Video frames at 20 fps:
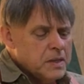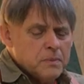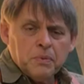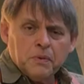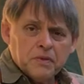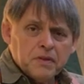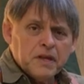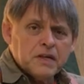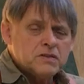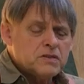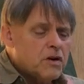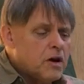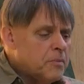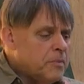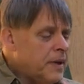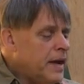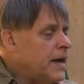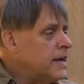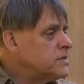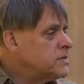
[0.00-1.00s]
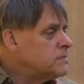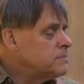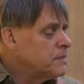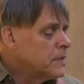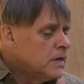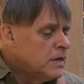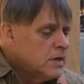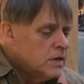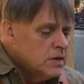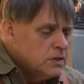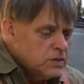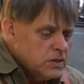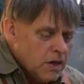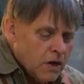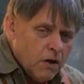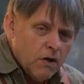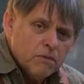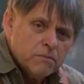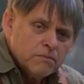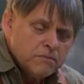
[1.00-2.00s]
simple things are best.
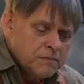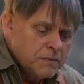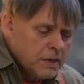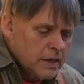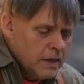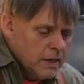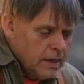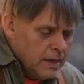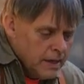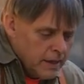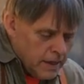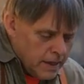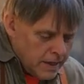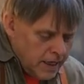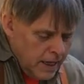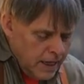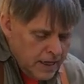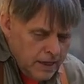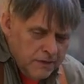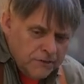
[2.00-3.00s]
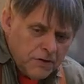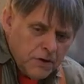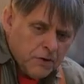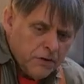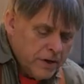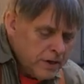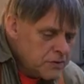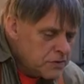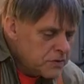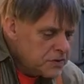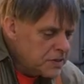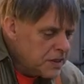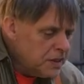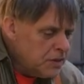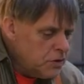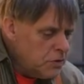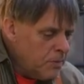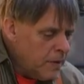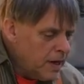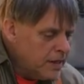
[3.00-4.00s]
So again, if you're
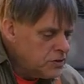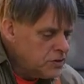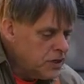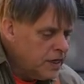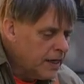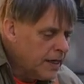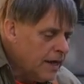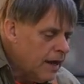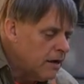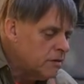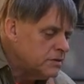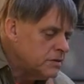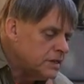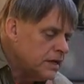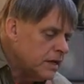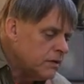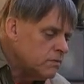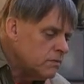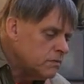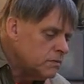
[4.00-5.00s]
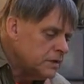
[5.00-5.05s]
interested, you might check out Dead,